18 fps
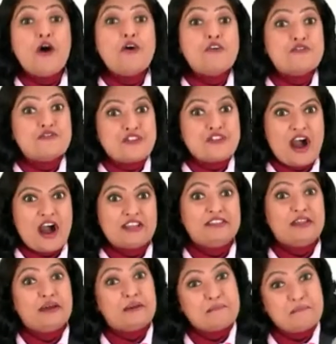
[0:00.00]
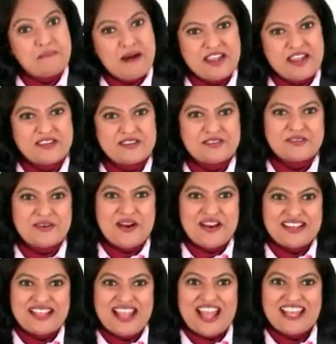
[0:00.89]
rather
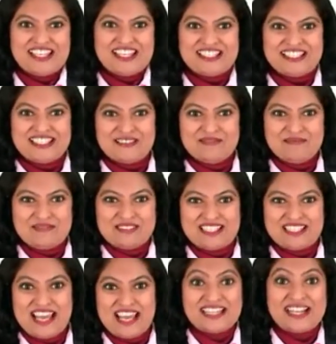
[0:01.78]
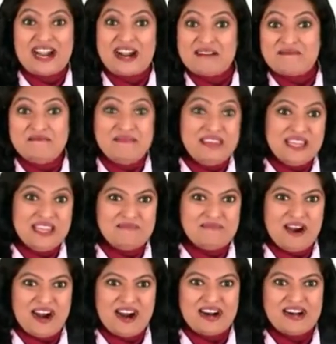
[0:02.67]
microorganisms like
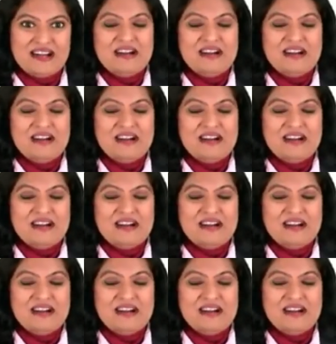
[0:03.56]
amoeba,